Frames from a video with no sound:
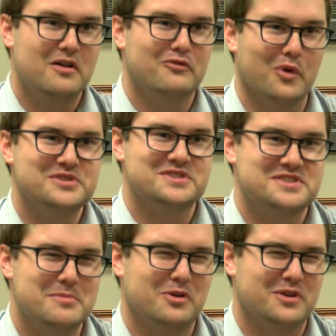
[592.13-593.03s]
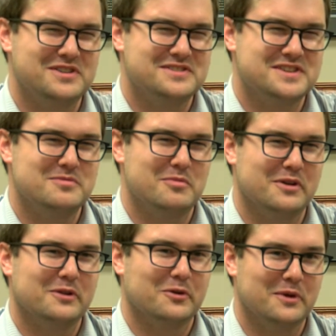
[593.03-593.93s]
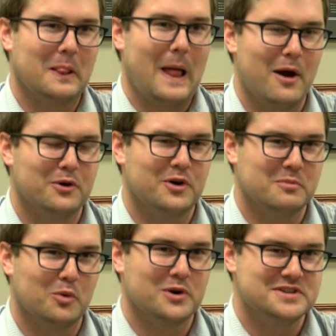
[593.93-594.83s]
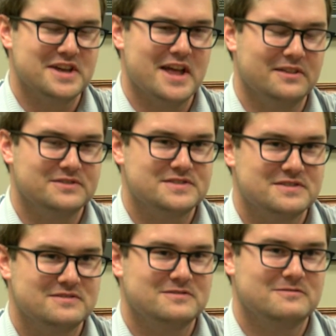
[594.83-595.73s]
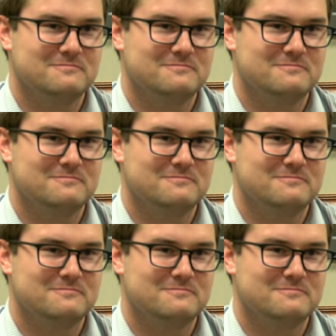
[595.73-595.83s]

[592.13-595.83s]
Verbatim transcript: voices typically seem to be a little bit louder and more intense. Sure.